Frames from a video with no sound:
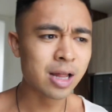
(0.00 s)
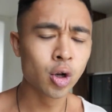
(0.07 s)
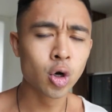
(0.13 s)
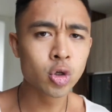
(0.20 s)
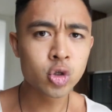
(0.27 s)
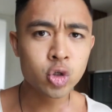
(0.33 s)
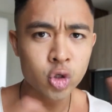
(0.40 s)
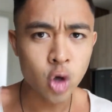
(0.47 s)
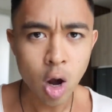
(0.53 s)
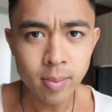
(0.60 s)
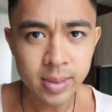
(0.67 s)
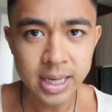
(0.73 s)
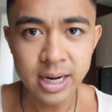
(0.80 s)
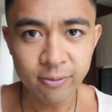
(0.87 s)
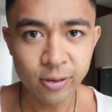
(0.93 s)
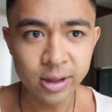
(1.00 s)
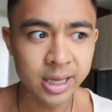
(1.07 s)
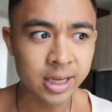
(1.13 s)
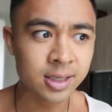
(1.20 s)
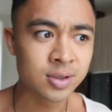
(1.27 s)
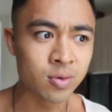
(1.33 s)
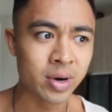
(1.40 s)
I learned so many different
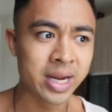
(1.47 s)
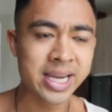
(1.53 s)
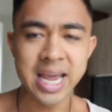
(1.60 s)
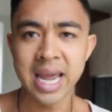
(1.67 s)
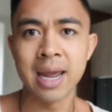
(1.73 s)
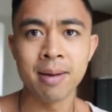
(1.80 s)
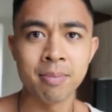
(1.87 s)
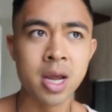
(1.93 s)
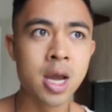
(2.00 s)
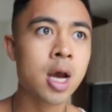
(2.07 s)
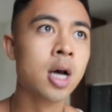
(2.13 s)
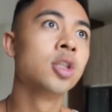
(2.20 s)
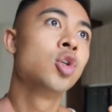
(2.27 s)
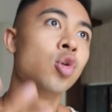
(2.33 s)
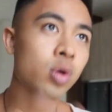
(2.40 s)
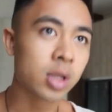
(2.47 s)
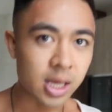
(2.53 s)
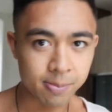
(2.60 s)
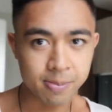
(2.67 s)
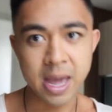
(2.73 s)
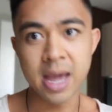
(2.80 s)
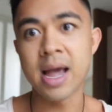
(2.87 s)
things when it came to
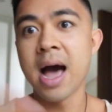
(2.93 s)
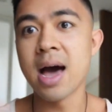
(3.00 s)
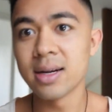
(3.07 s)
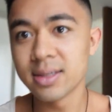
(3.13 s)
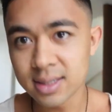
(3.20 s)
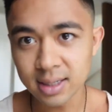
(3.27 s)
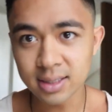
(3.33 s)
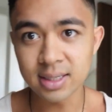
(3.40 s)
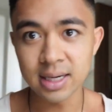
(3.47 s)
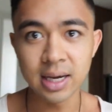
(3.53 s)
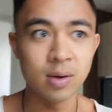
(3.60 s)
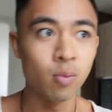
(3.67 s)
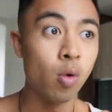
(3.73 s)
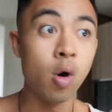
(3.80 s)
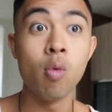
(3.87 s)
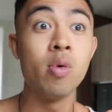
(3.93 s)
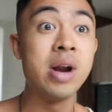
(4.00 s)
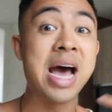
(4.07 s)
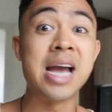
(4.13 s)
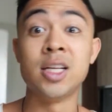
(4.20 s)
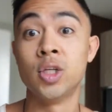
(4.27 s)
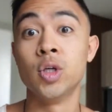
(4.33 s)
ClickBank, how to succeed, what would
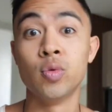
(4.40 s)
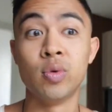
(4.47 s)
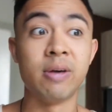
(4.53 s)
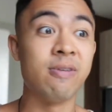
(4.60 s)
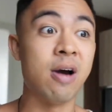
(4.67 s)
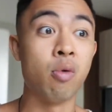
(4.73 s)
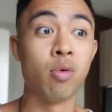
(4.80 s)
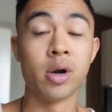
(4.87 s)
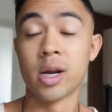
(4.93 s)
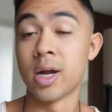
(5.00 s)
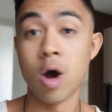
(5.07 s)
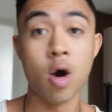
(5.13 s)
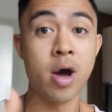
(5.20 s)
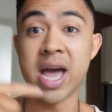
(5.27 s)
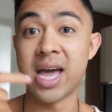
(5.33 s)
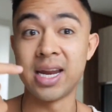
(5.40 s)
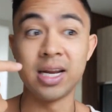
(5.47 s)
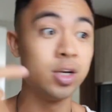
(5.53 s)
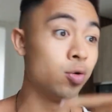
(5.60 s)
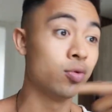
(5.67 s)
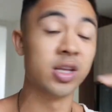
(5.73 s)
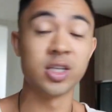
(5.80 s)
I do if I were to go ahead
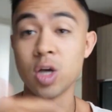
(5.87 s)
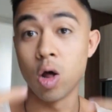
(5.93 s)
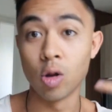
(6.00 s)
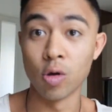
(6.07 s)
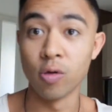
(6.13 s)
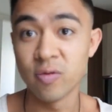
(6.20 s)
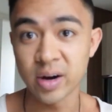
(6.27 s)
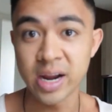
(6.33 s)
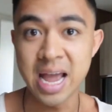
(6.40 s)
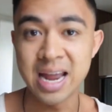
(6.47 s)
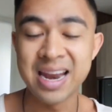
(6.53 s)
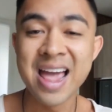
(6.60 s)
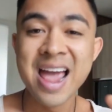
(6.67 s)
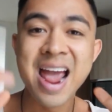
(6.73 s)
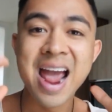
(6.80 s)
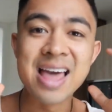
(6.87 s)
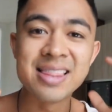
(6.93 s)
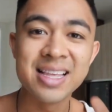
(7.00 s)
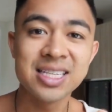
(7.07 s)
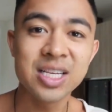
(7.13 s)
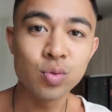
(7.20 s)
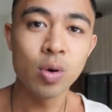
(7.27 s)
and do this all over again. And
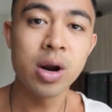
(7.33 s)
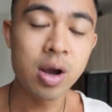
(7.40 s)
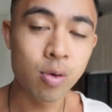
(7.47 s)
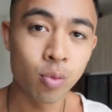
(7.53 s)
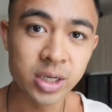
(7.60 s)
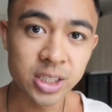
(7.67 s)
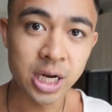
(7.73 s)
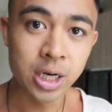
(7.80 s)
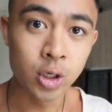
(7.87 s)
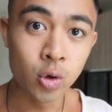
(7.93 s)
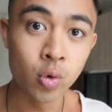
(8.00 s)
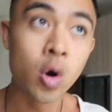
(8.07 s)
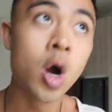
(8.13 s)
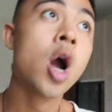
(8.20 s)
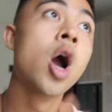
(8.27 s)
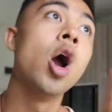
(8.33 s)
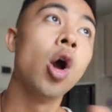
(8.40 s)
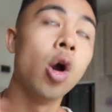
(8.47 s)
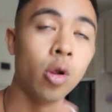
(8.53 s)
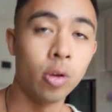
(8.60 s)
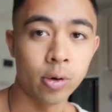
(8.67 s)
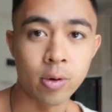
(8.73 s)
this is what I wish I knew
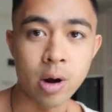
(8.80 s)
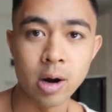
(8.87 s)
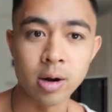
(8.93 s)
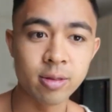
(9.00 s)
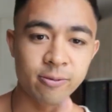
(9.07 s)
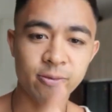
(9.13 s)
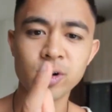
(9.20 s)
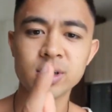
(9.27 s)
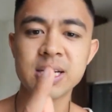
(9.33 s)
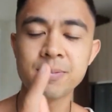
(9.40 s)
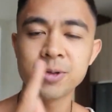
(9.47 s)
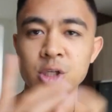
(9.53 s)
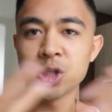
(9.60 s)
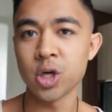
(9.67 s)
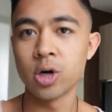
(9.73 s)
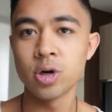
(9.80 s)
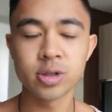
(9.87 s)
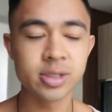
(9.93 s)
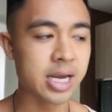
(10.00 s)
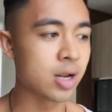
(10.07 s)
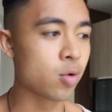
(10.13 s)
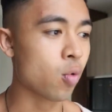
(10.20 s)
earlier on. And the first step is just
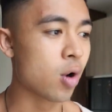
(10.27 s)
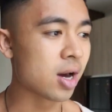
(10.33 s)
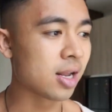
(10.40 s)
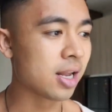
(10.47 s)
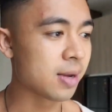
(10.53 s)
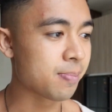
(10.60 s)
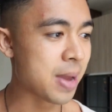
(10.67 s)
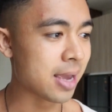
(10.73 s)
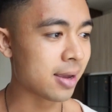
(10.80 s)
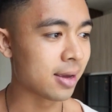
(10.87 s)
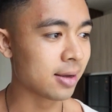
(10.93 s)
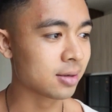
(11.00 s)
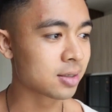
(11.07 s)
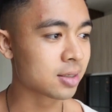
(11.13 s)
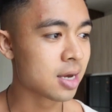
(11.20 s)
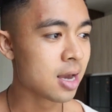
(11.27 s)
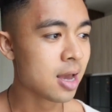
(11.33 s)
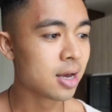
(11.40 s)
understanding what ClickBank is.